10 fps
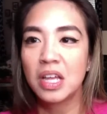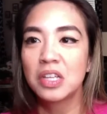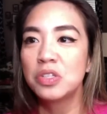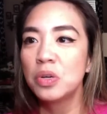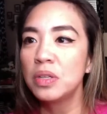
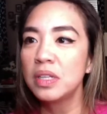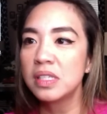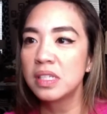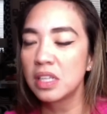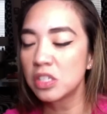So let's
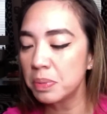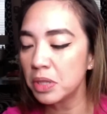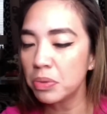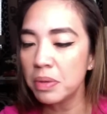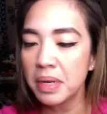see, it's been
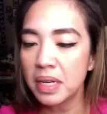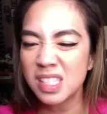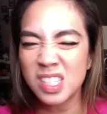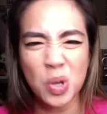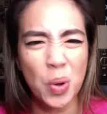3 minutes.
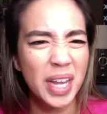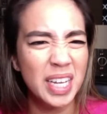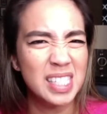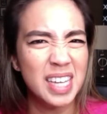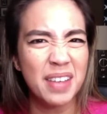Let's go ahead
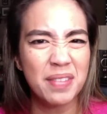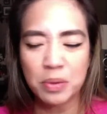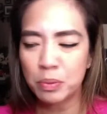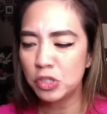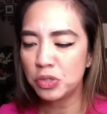and dive in.
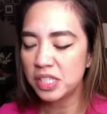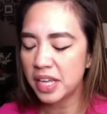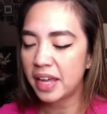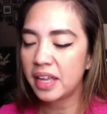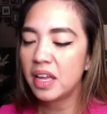What'd you say?